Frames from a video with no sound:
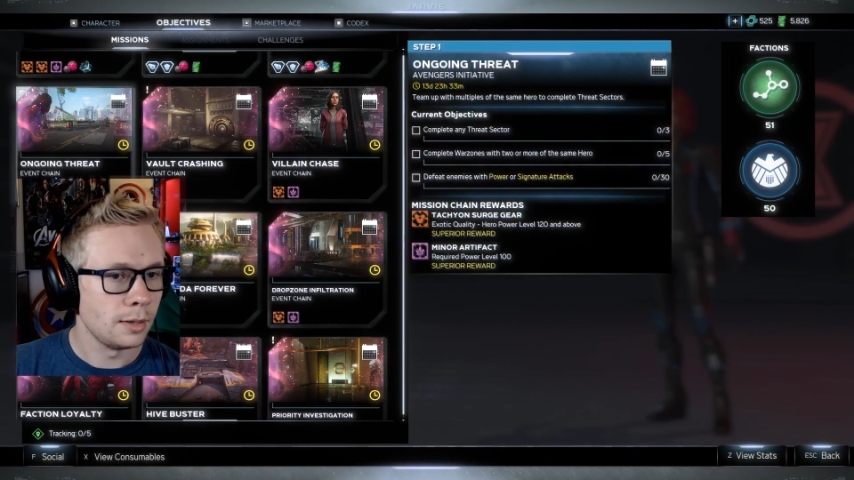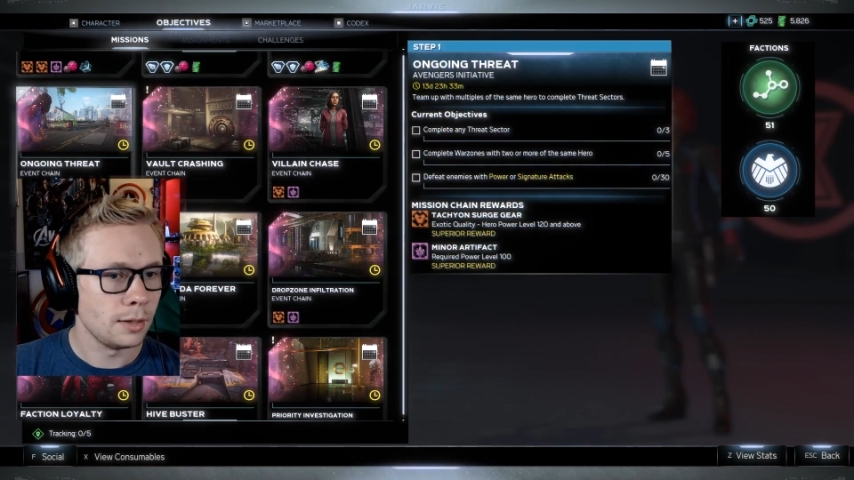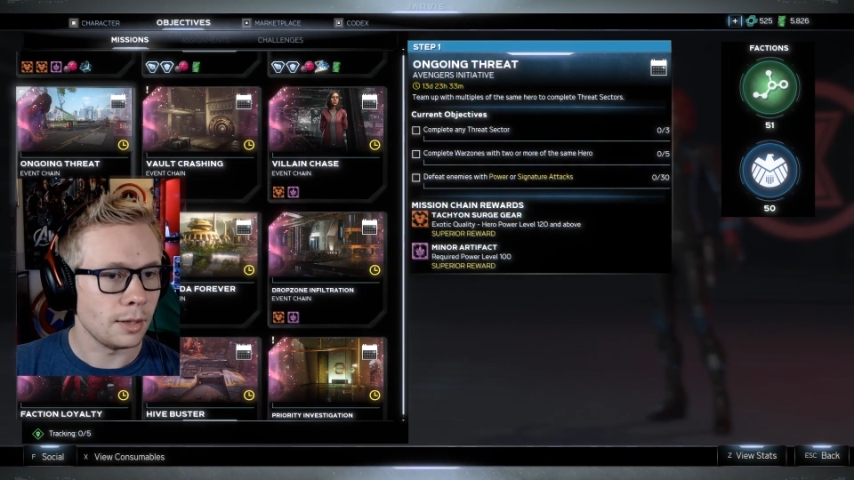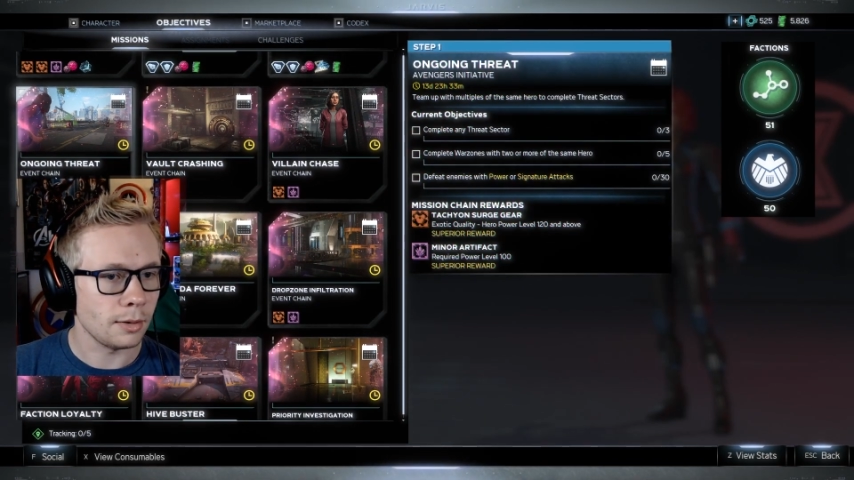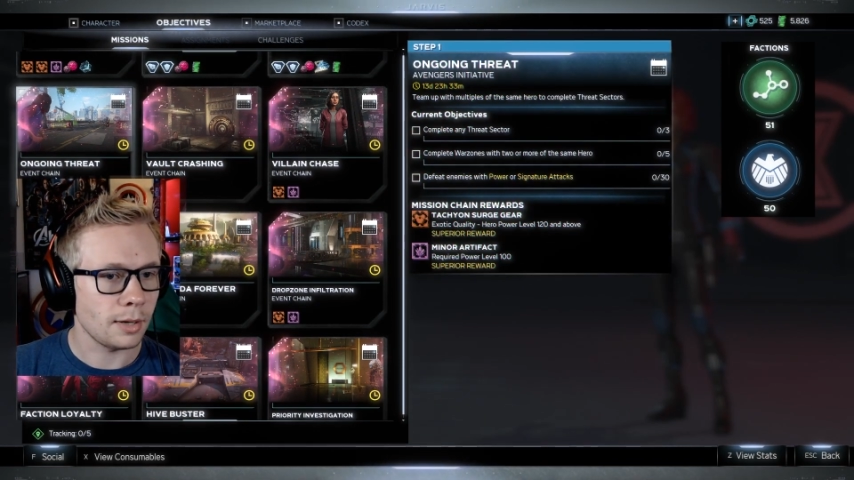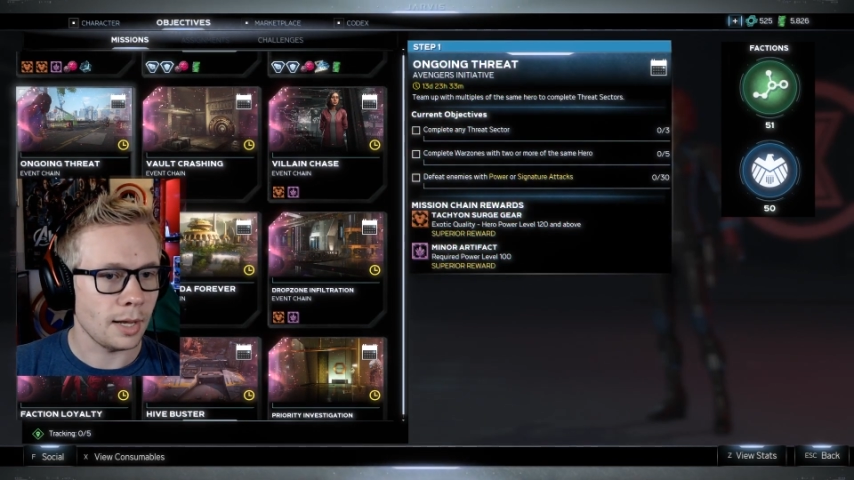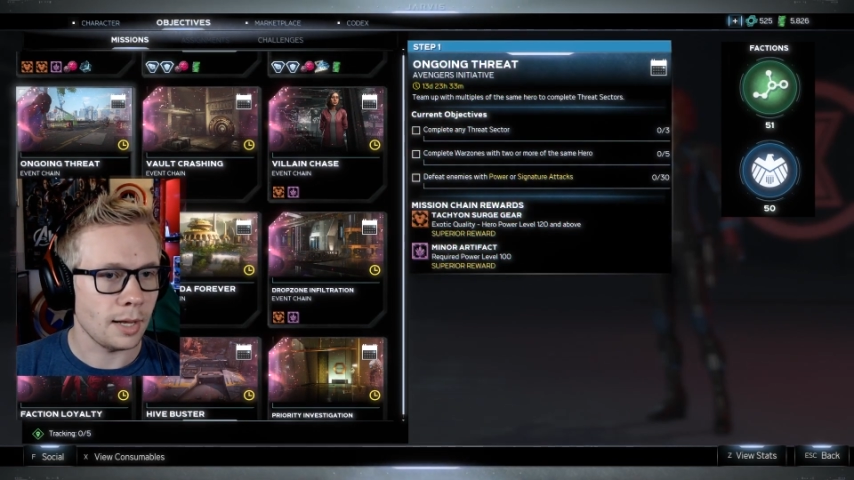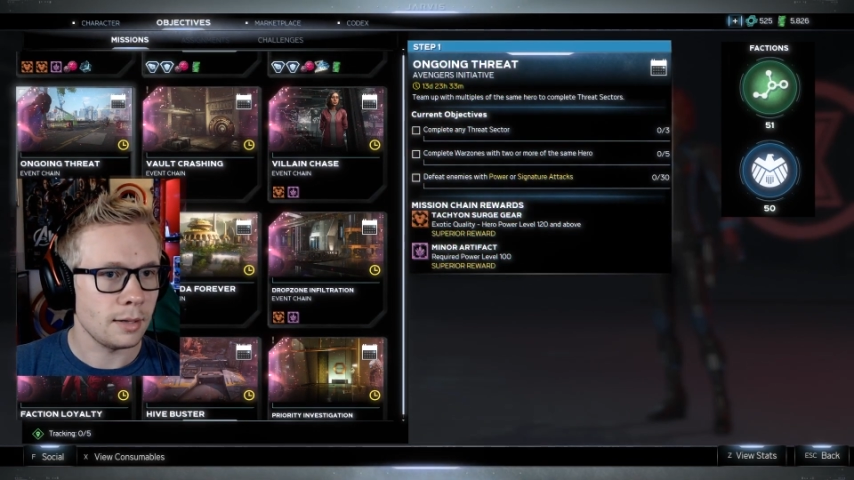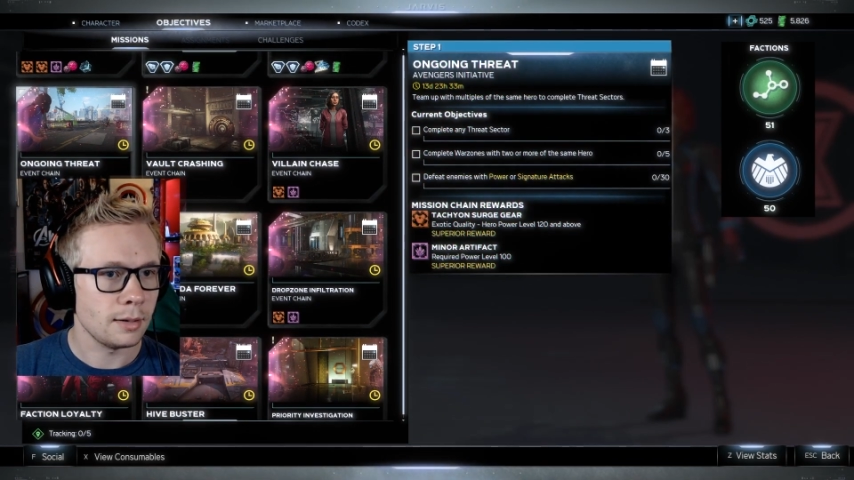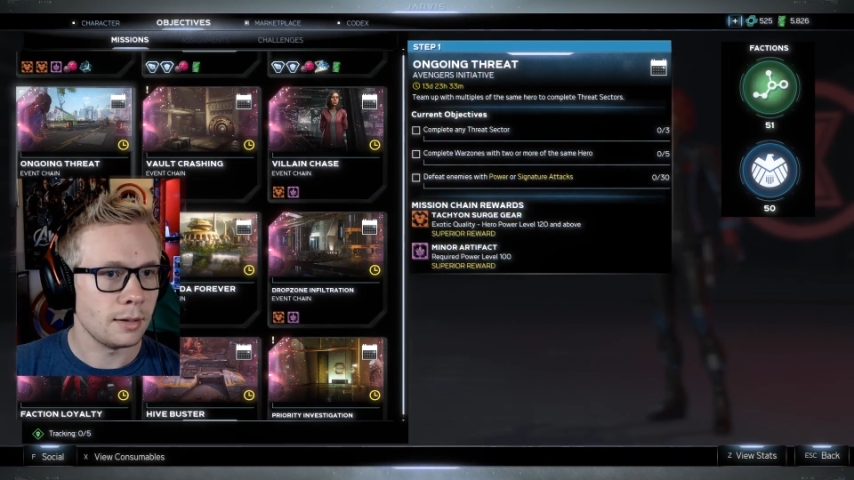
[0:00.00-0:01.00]

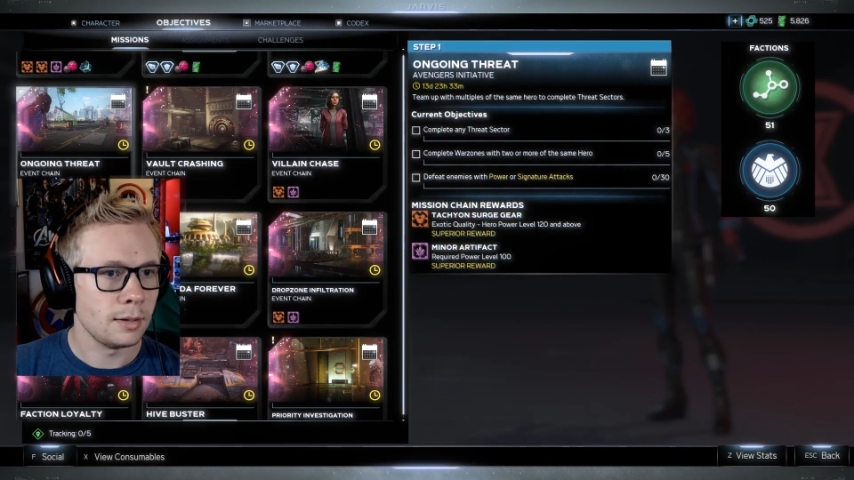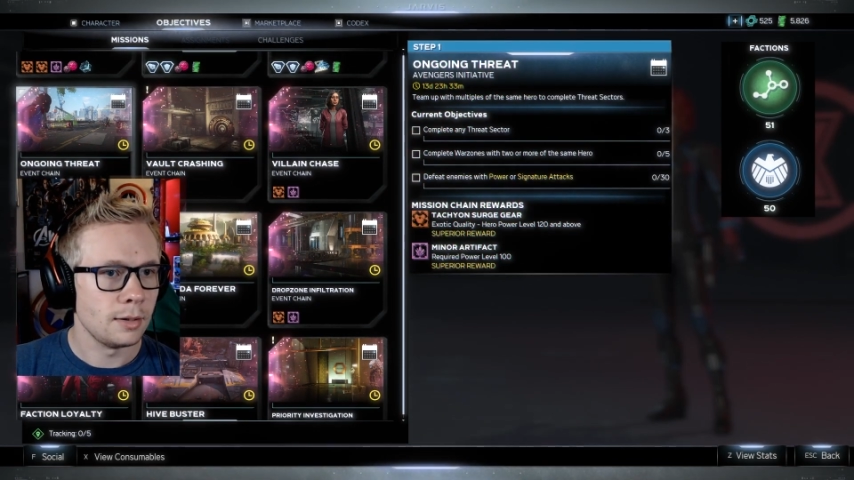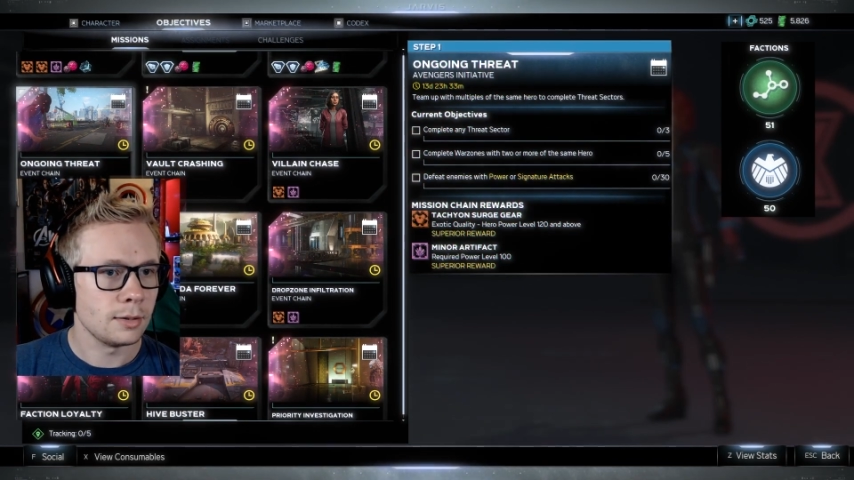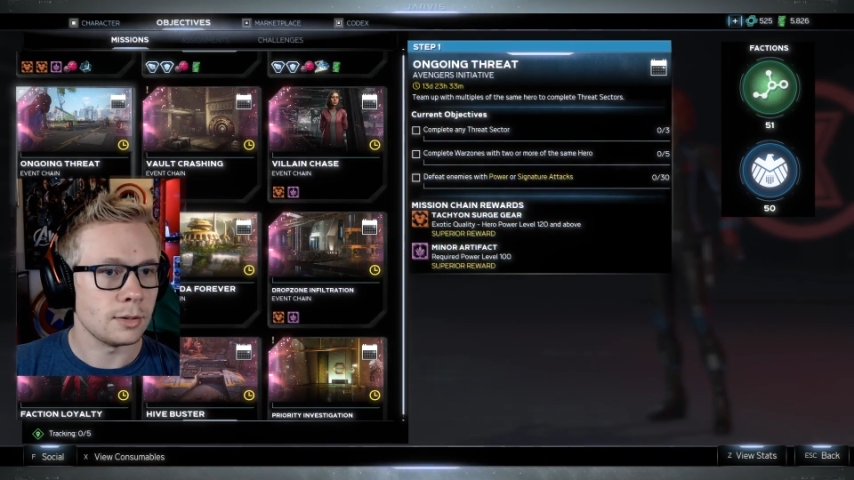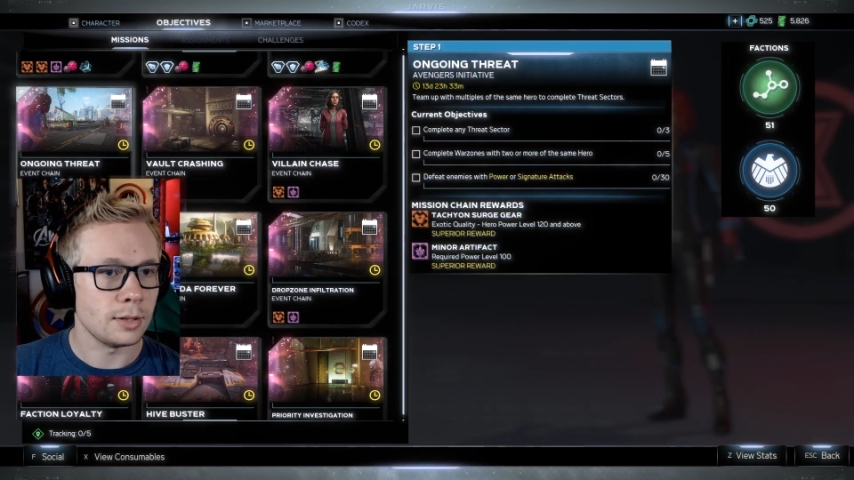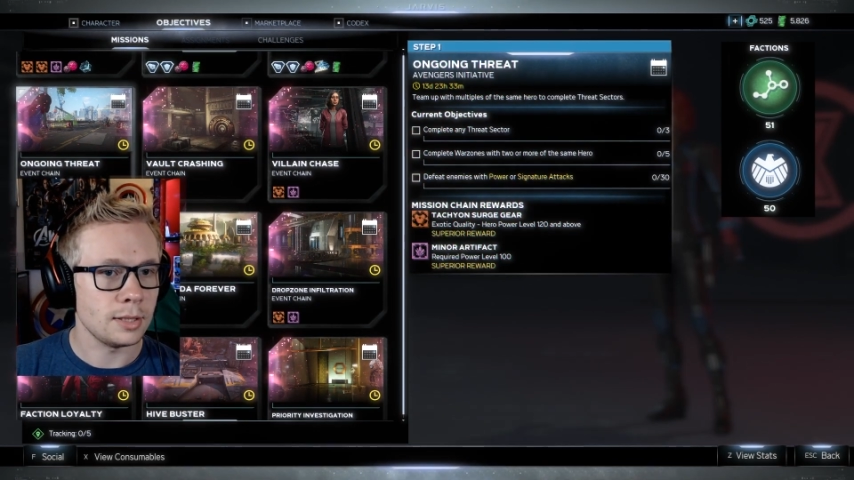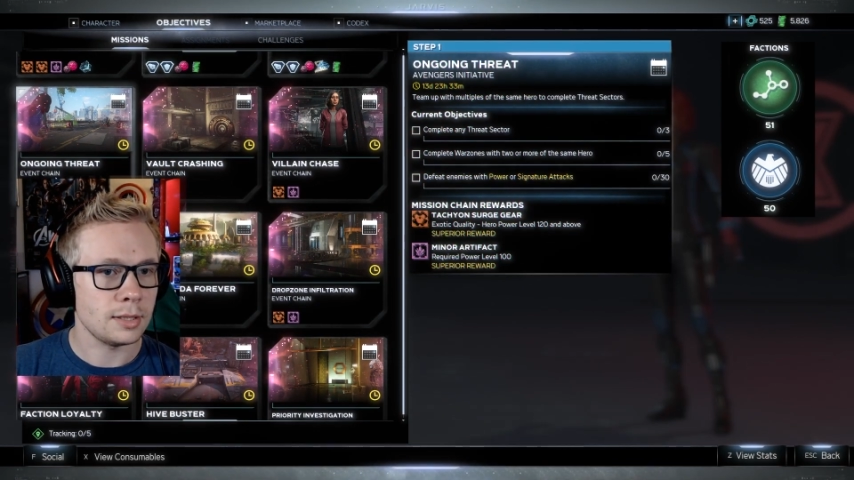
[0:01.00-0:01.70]
Okay, so this